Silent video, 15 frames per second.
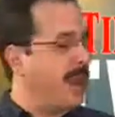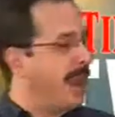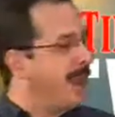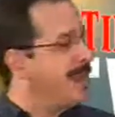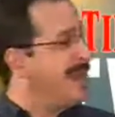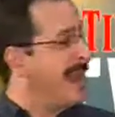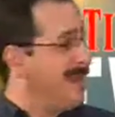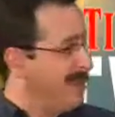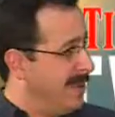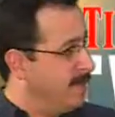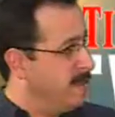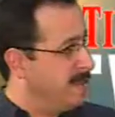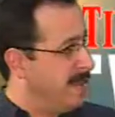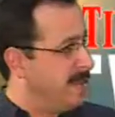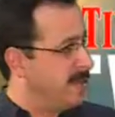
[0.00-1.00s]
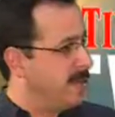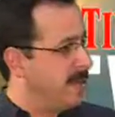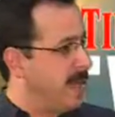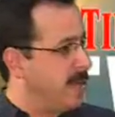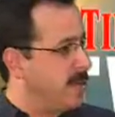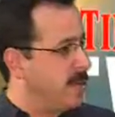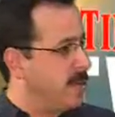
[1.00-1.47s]
I can now implement this
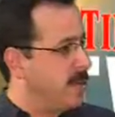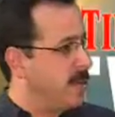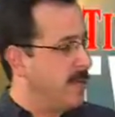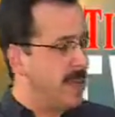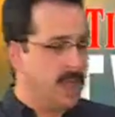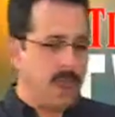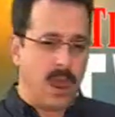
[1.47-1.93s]
algorithm